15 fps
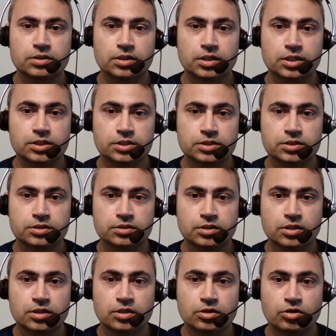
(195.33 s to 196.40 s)
us
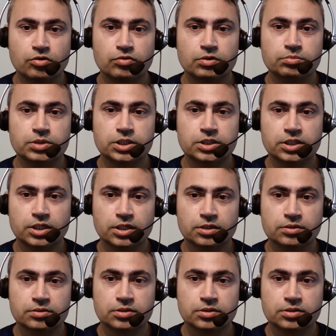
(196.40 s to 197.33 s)
over media